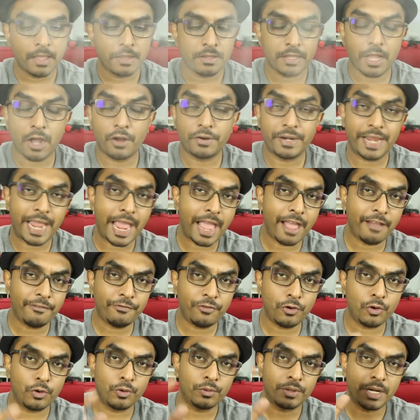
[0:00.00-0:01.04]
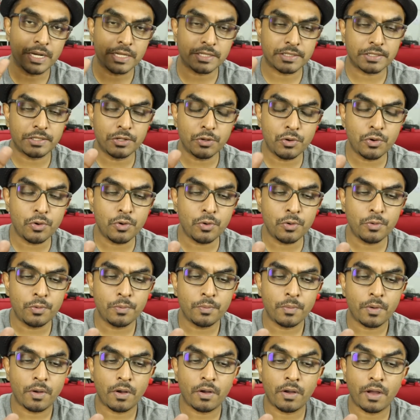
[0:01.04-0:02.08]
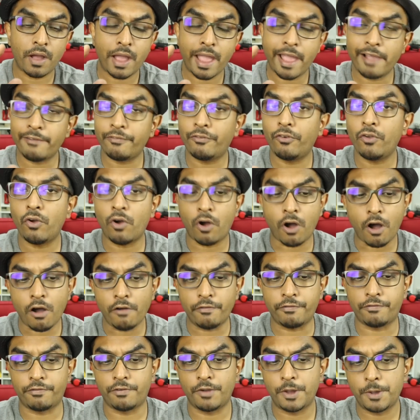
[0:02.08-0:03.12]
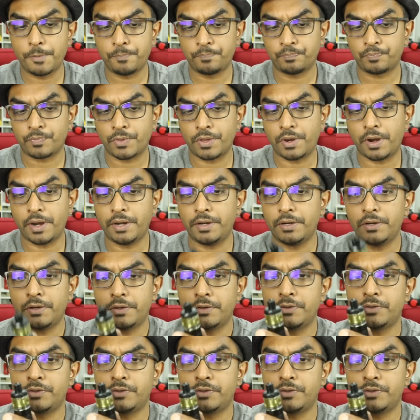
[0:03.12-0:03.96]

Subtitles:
Now the airflow, there's no airflow off, right?